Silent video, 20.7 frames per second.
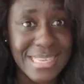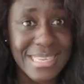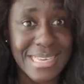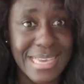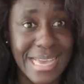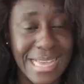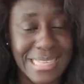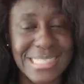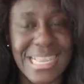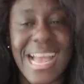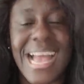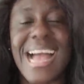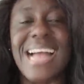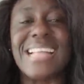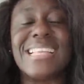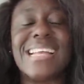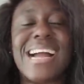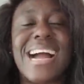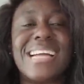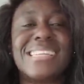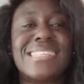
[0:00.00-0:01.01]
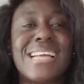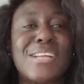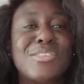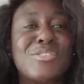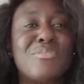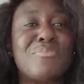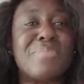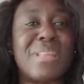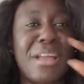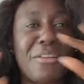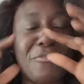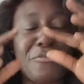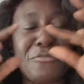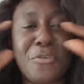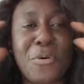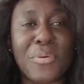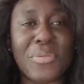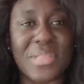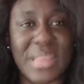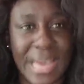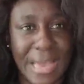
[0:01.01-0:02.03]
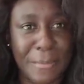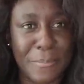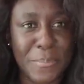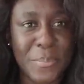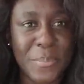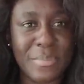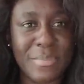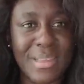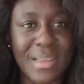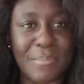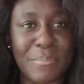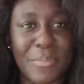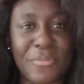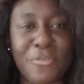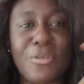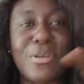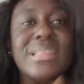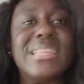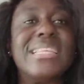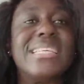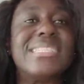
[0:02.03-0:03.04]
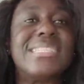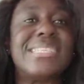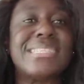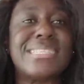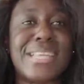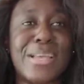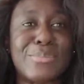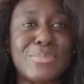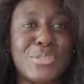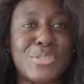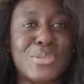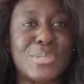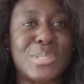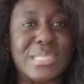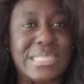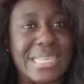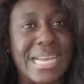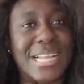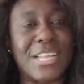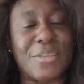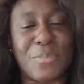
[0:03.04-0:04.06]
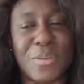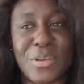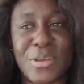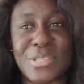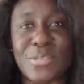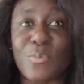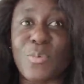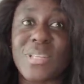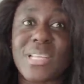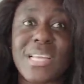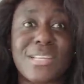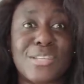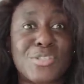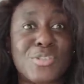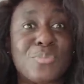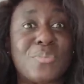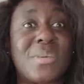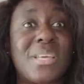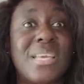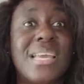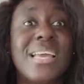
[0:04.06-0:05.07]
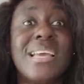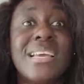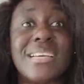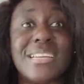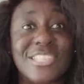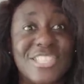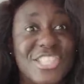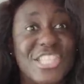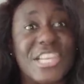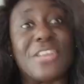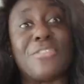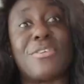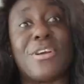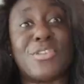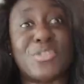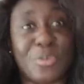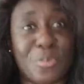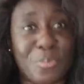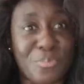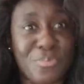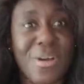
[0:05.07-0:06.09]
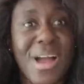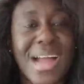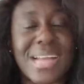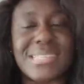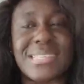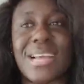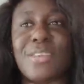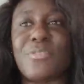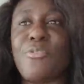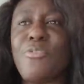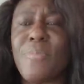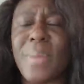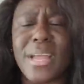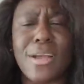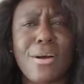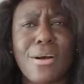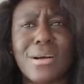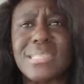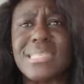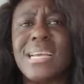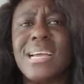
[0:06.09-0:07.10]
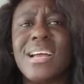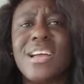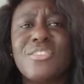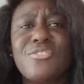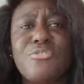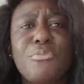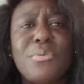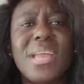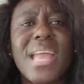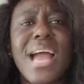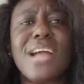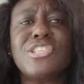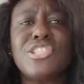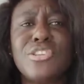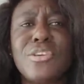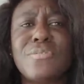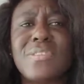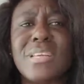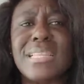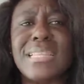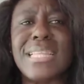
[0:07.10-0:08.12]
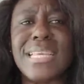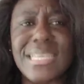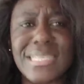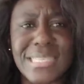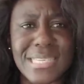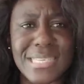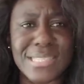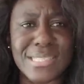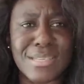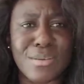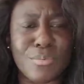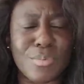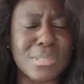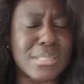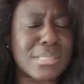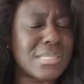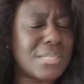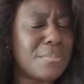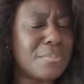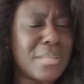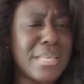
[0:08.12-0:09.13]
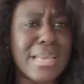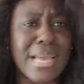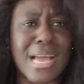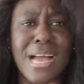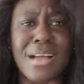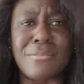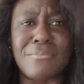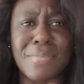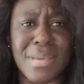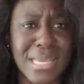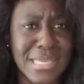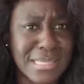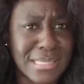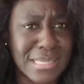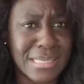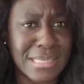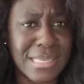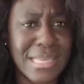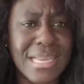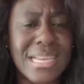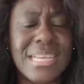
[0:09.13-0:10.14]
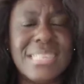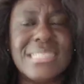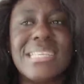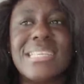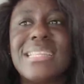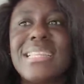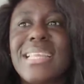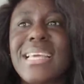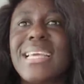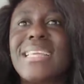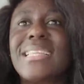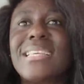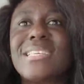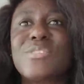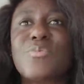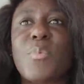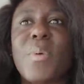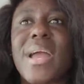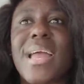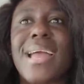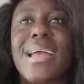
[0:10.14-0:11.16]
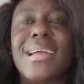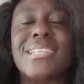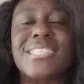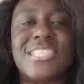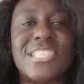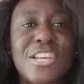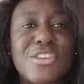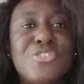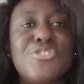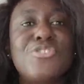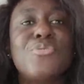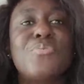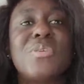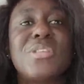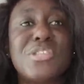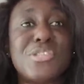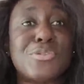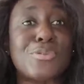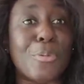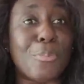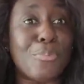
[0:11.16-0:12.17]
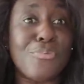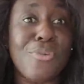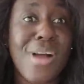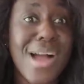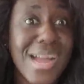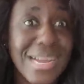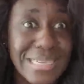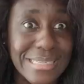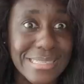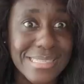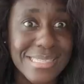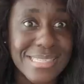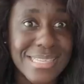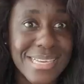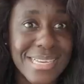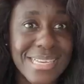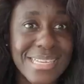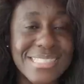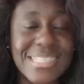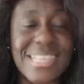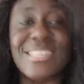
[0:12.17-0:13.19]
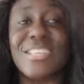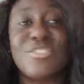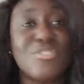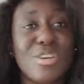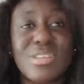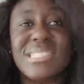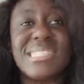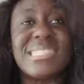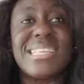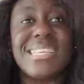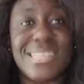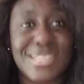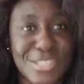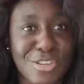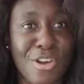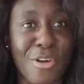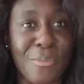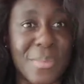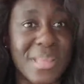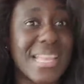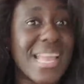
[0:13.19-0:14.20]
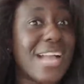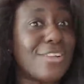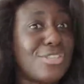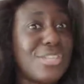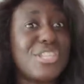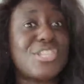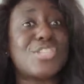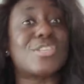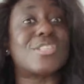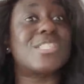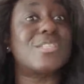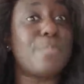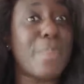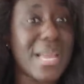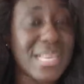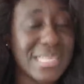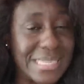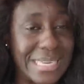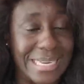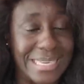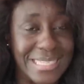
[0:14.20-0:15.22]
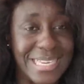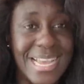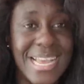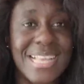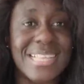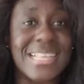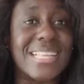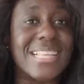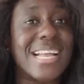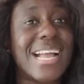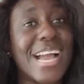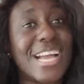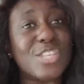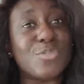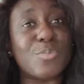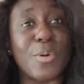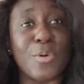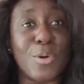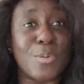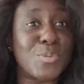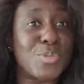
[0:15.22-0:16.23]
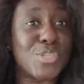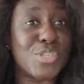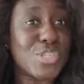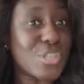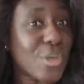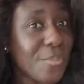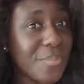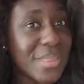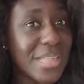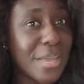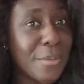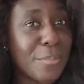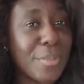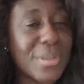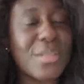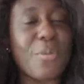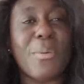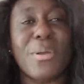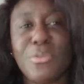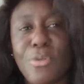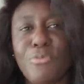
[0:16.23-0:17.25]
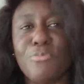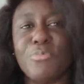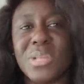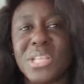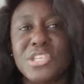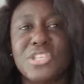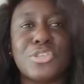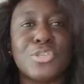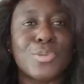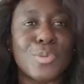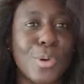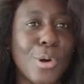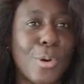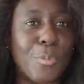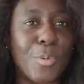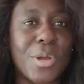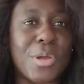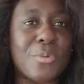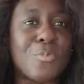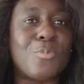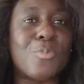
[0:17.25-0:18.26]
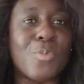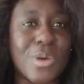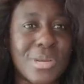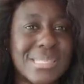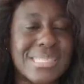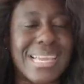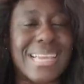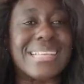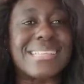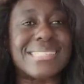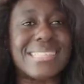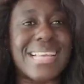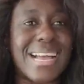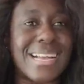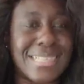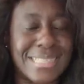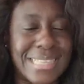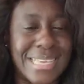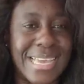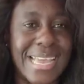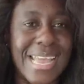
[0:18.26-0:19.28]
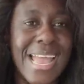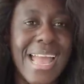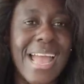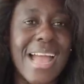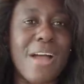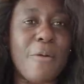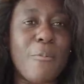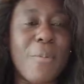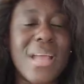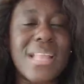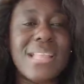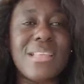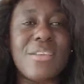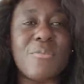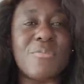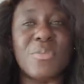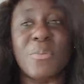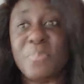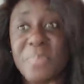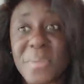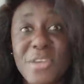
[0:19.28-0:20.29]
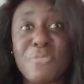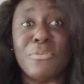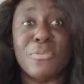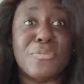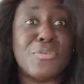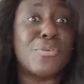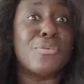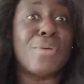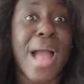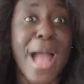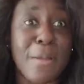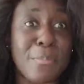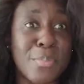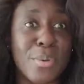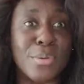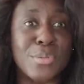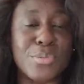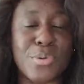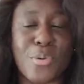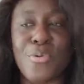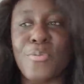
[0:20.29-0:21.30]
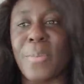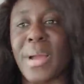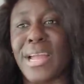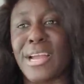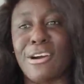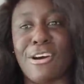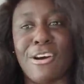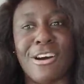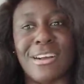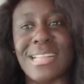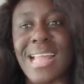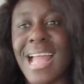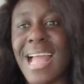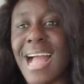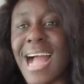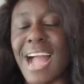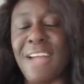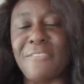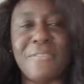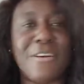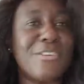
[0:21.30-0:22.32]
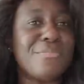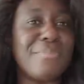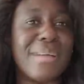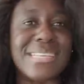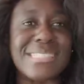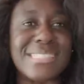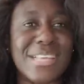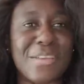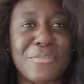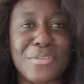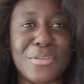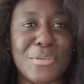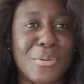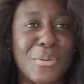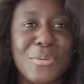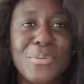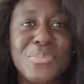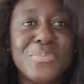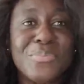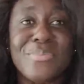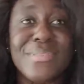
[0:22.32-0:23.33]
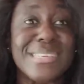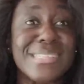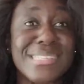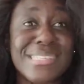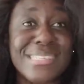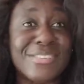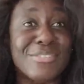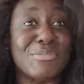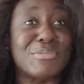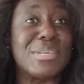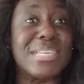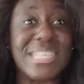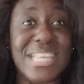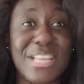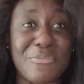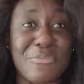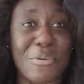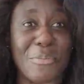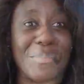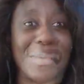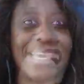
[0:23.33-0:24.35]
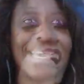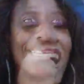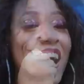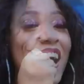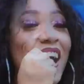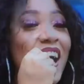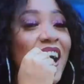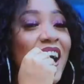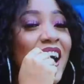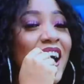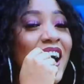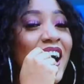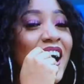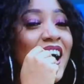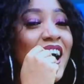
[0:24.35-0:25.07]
Yes. And the guys had to blindfold them before leading them to the dining because they wanted it to be a general surprise. And oh my God, the reaction of the ladies was simply amazing. The ladies were genuinely surprised they did not see it coming. They actually suspected that the guys were up to something, but they were not really sure what it was exactly. And when the big review happened, oh my God, I found myself, you know, grinning from ear to ear.